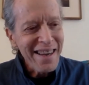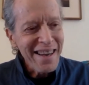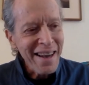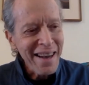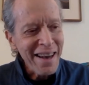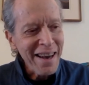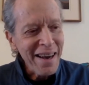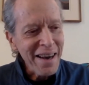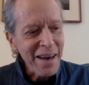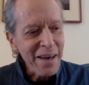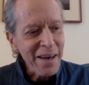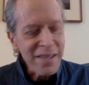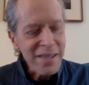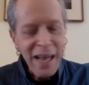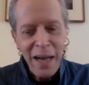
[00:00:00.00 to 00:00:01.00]

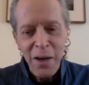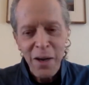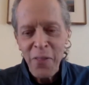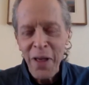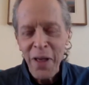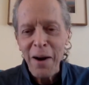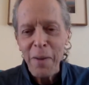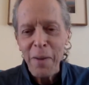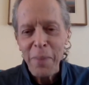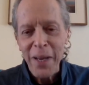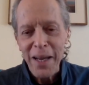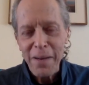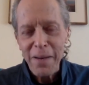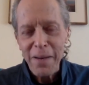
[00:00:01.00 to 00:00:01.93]
psychotherapy,